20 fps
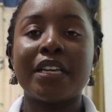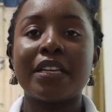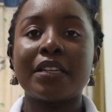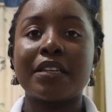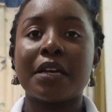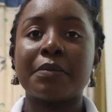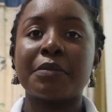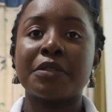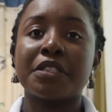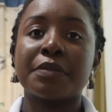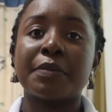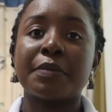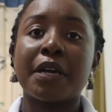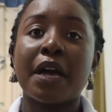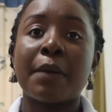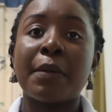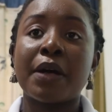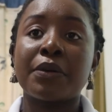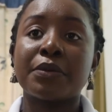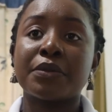When we speak
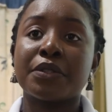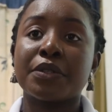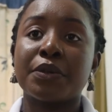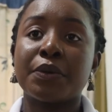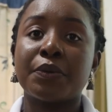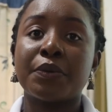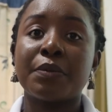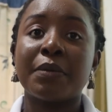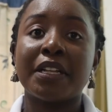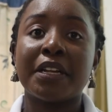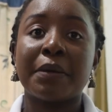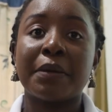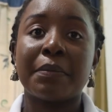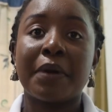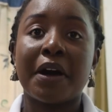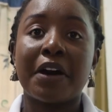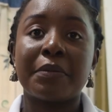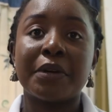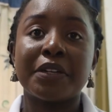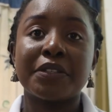about women
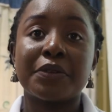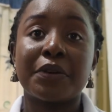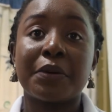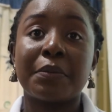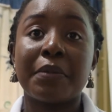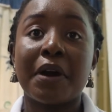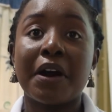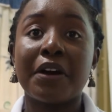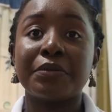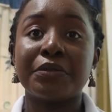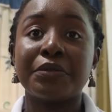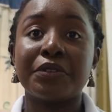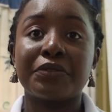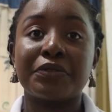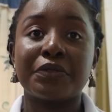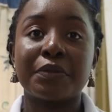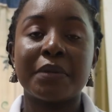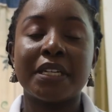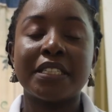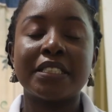empowerment or empowerment
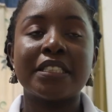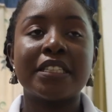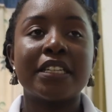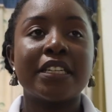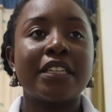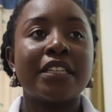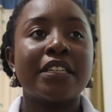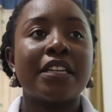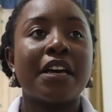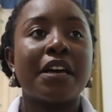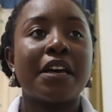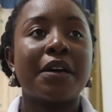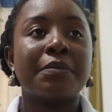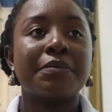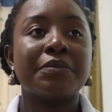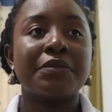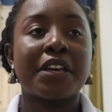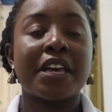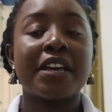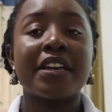of women,
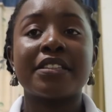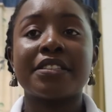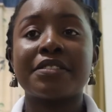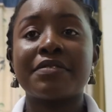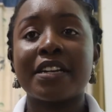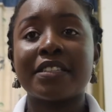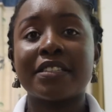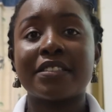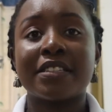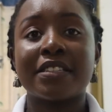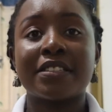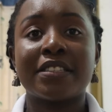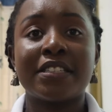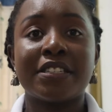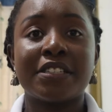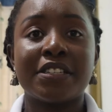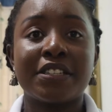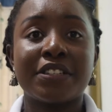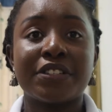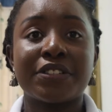KNUST Writers
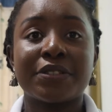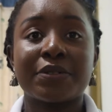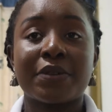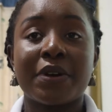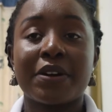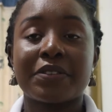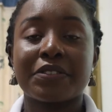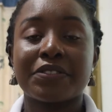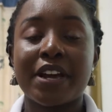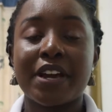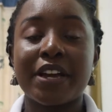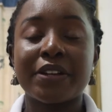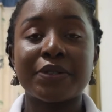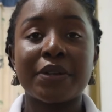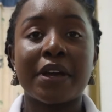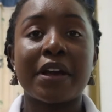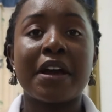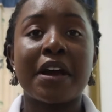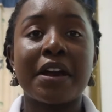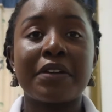Association is trying
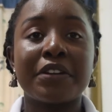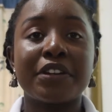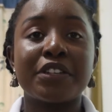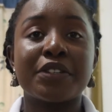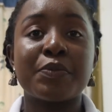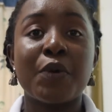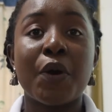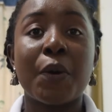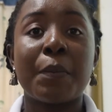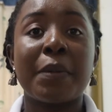to encourage more